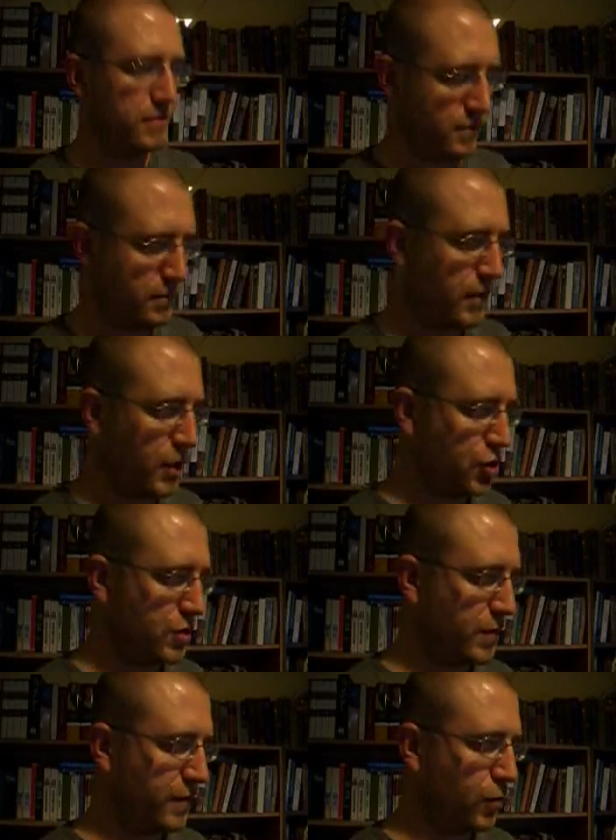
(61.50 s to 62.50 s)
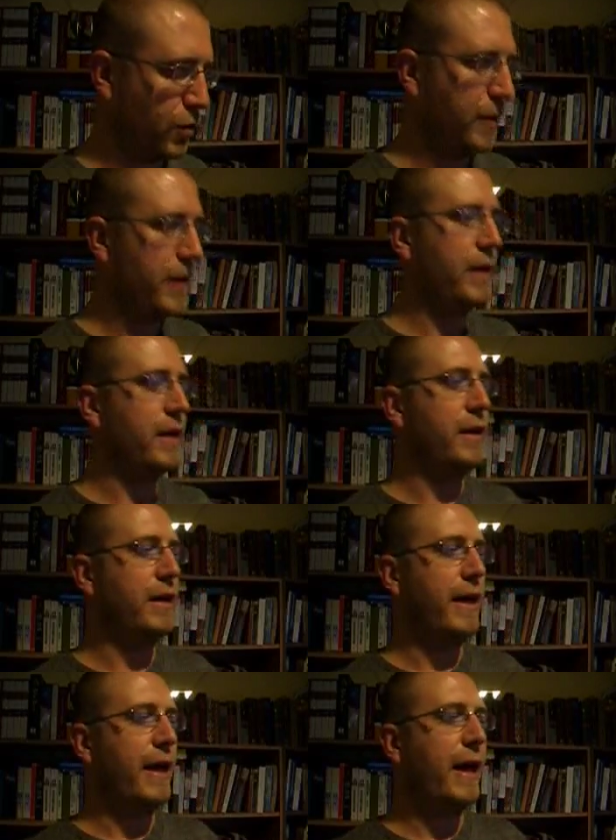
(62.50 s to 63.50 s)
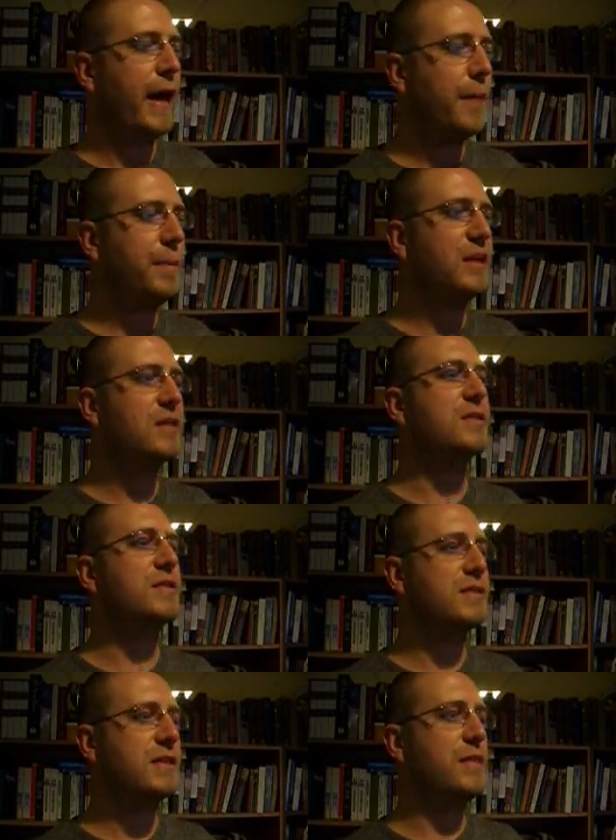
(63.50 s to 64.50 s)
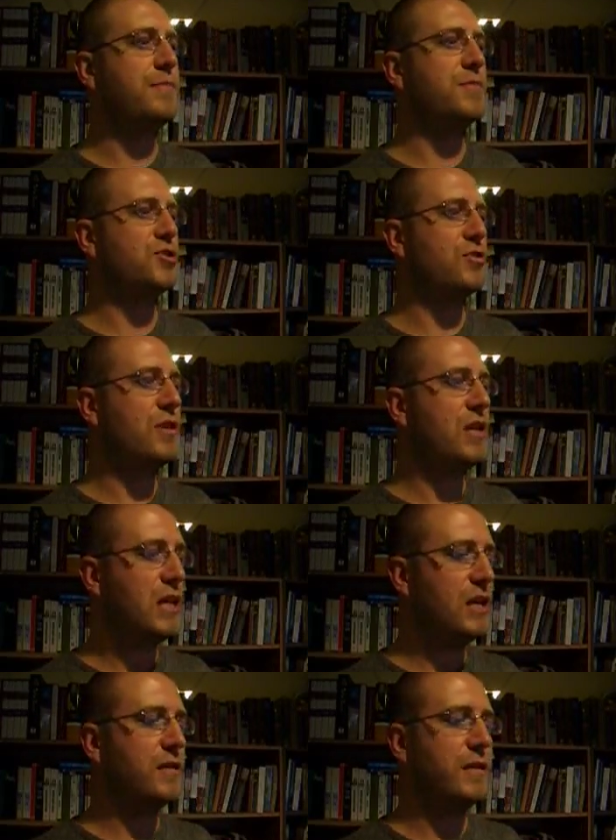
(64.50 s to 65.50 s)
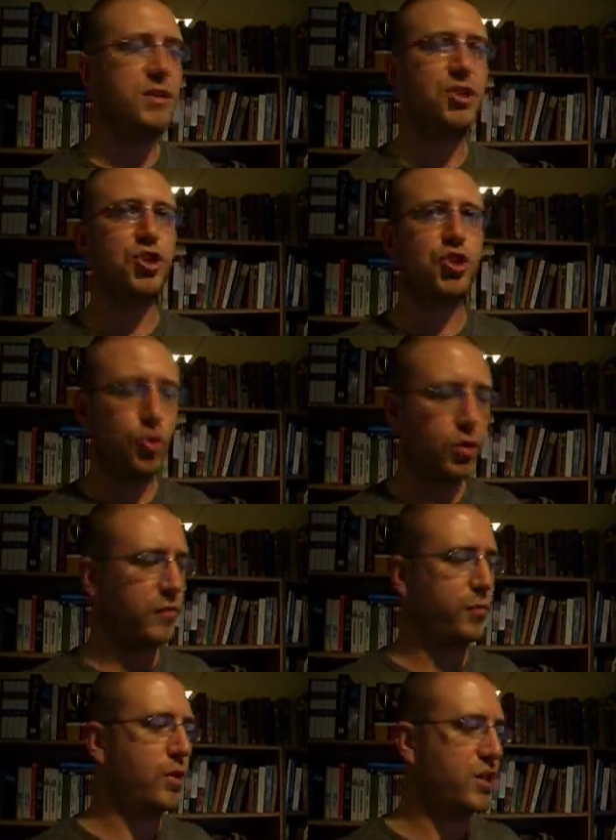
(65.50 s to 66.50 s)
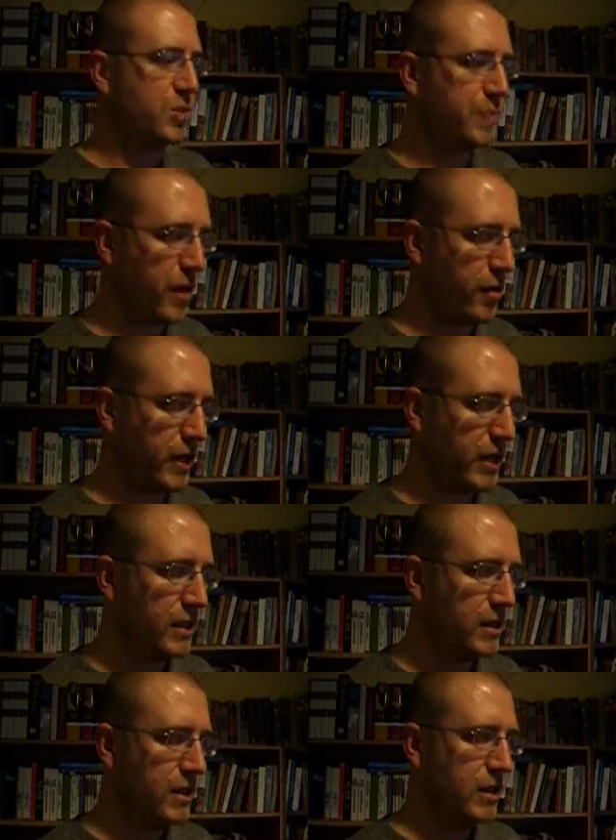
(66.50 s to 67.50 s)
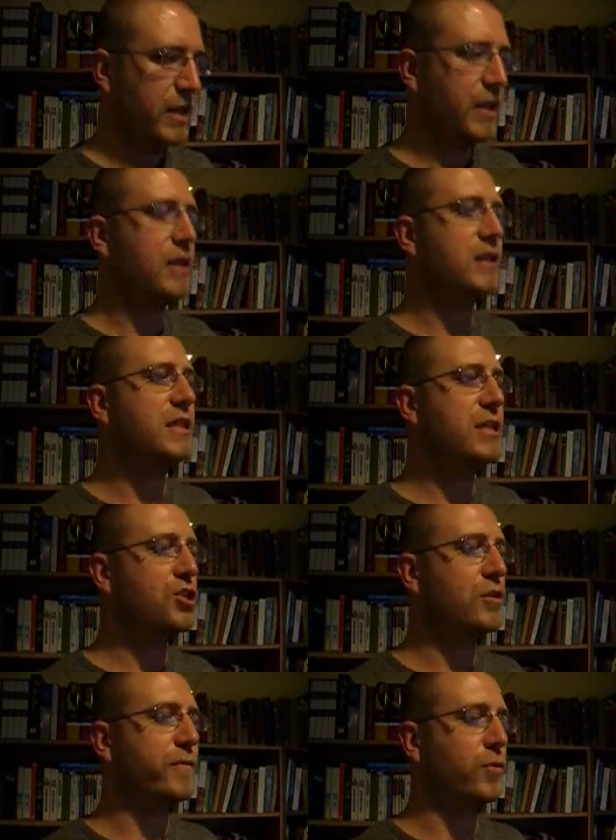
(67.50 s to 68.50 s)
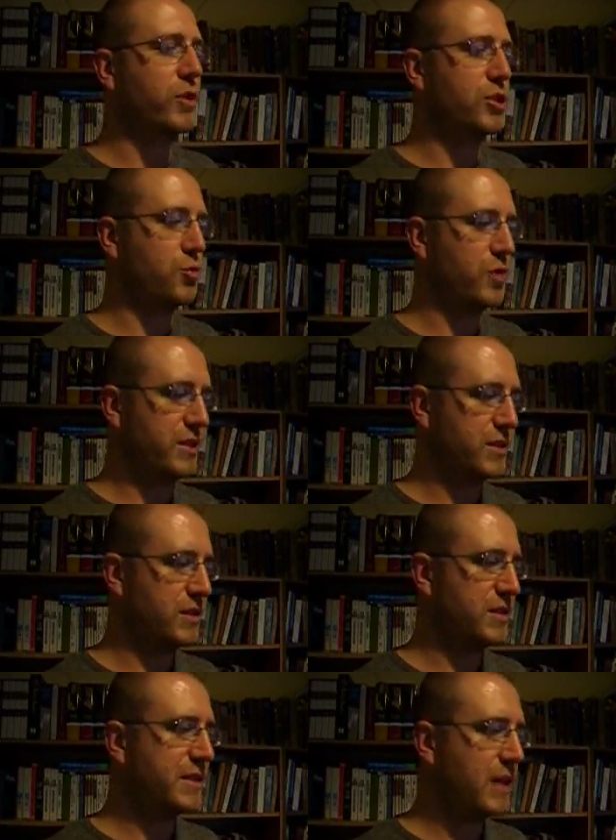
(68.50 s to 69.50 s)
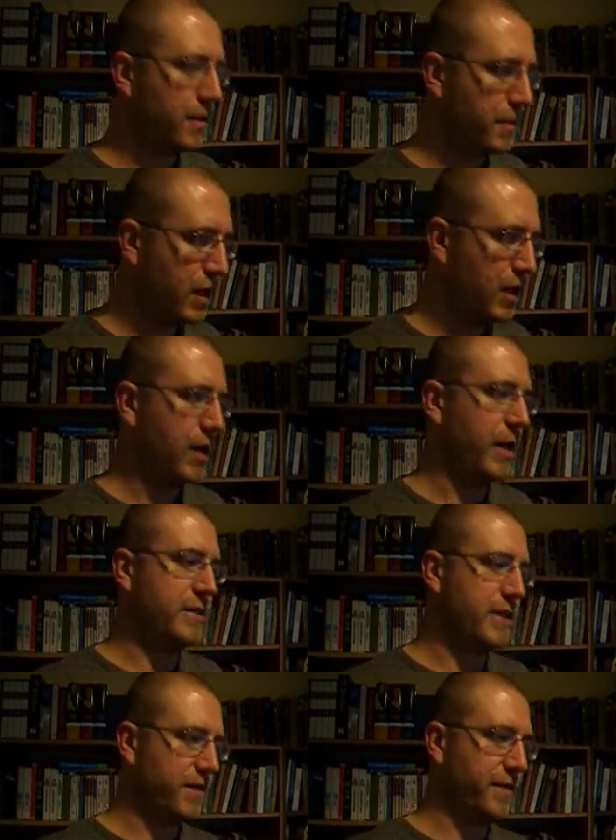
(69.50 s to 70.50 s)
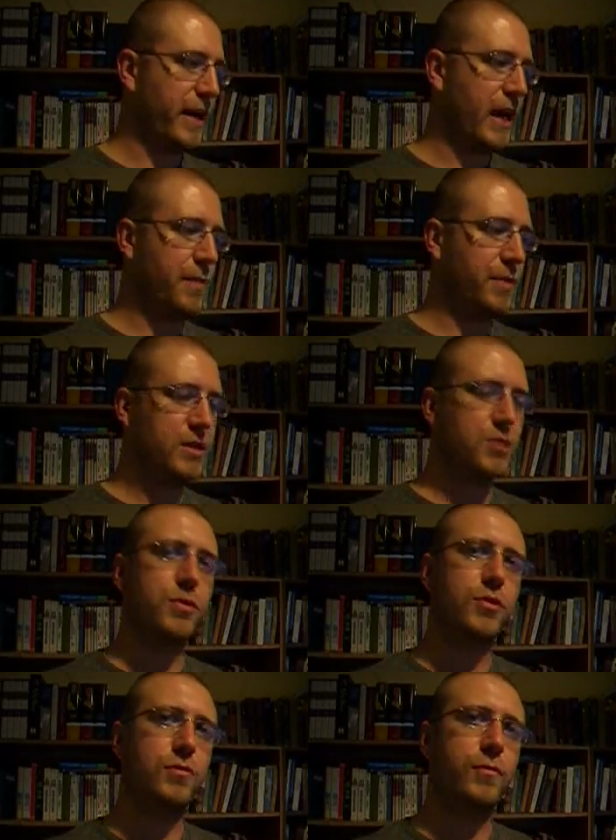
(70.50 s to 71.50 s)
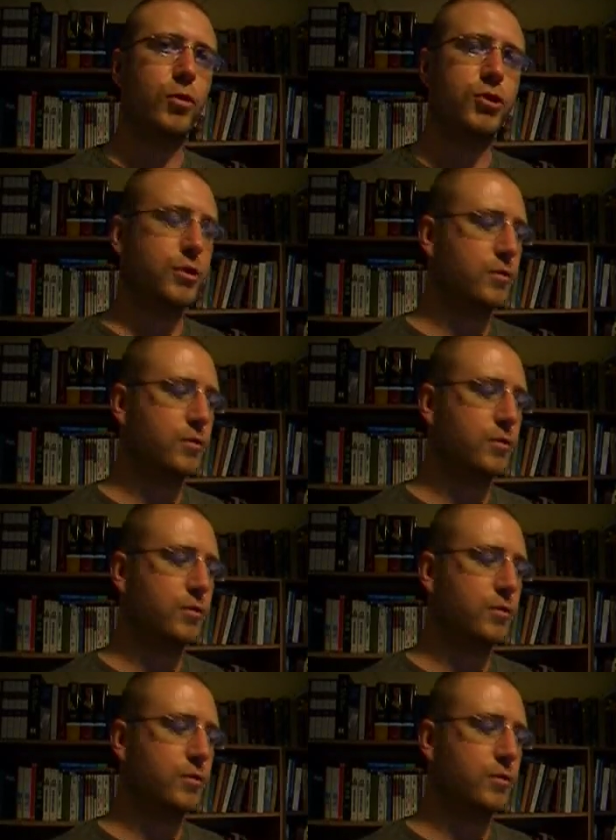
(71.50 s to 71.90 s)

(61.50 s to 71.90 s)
mentioned before, happiness seems to need this sort of prosperity, in addition for which reason some identify happiness with good fortune,